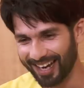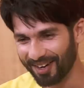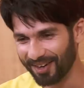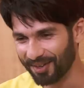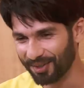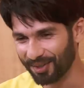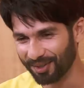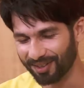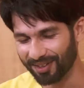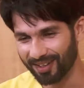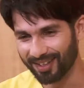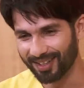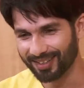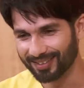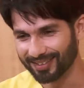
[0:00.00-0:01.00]
I don't
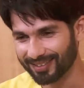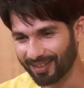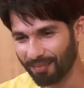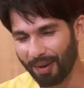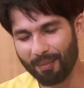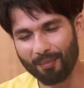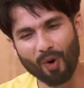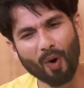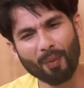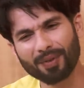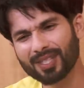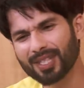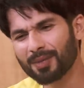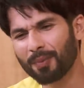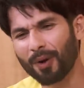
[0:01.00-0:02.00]
know. My mom
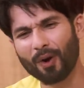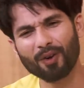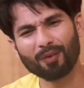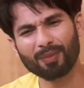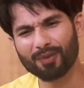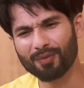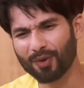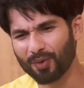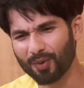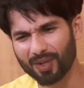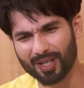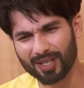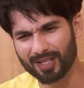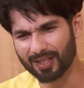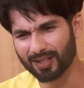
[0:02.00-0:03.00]
is just proud of me for no
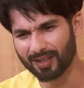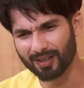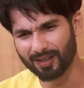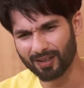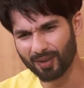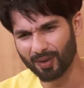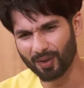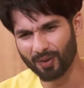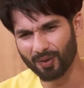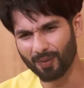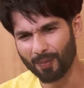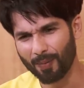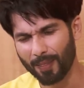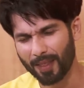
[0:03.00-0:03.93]
reason, you know.